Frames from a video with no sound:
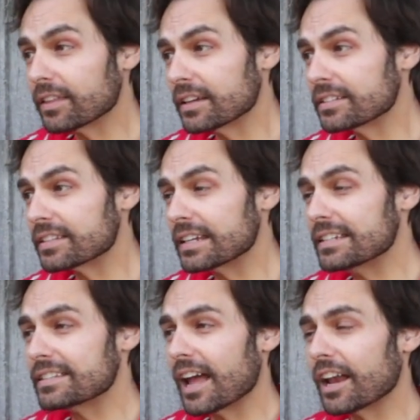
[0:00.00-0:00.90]
this
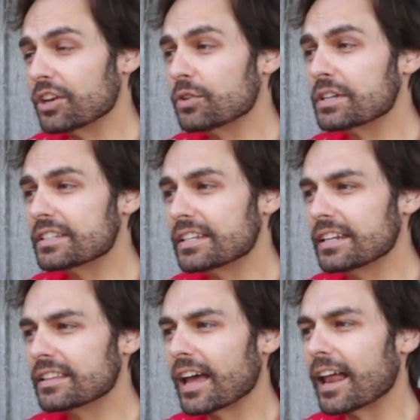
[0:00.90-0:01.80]
is that you can
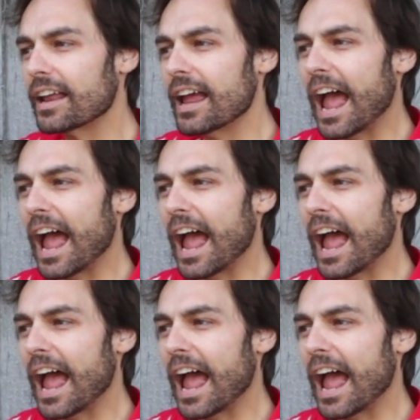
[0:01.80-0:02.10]
see that